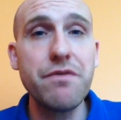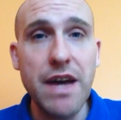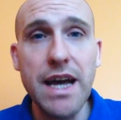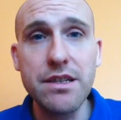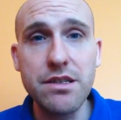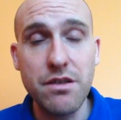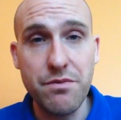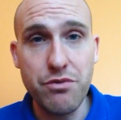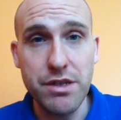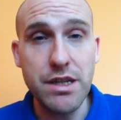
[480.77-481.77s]
fans
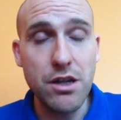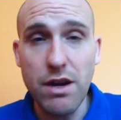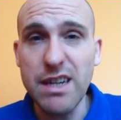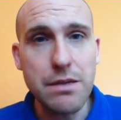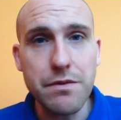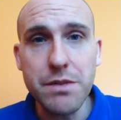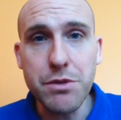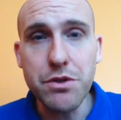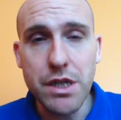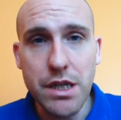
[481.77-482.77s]
of Prince. They liked some of his
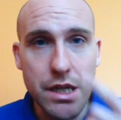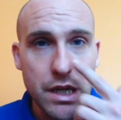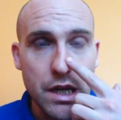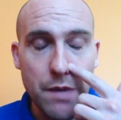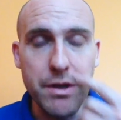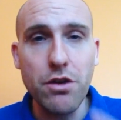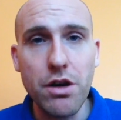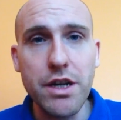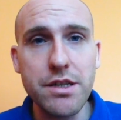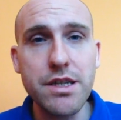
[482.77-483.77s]
music. I mean,
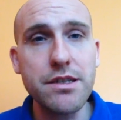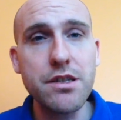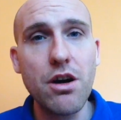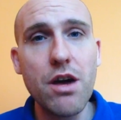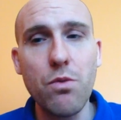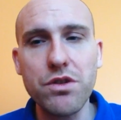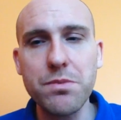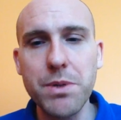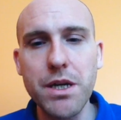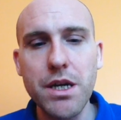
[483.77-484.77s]
not in the sense that I was,
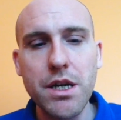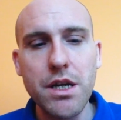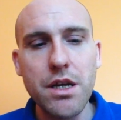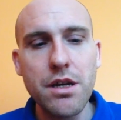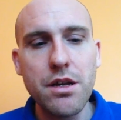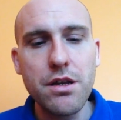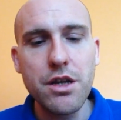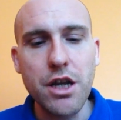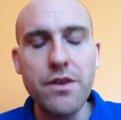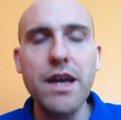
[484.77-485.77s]
but,
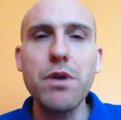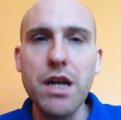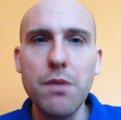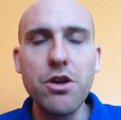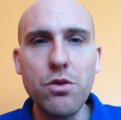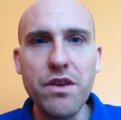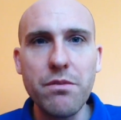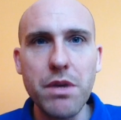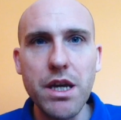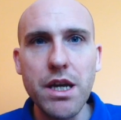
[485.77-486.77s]
you know, and they would come along with
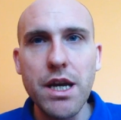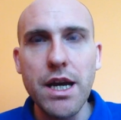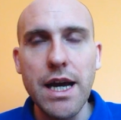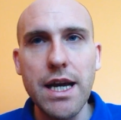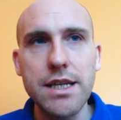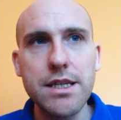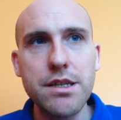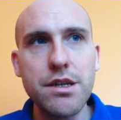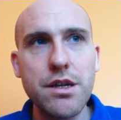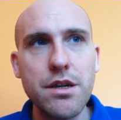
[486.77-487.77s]
me,
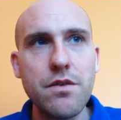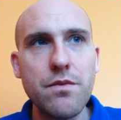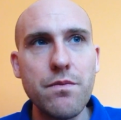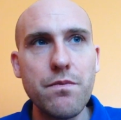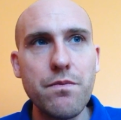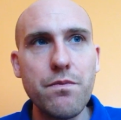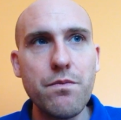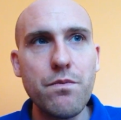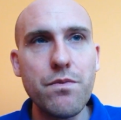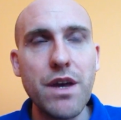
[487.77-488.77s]
and
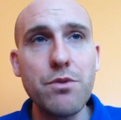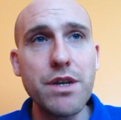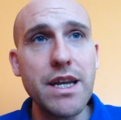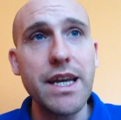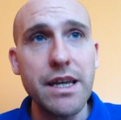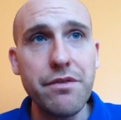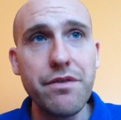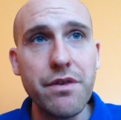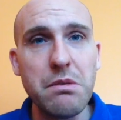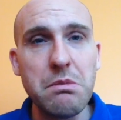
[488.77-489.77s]
they would leave,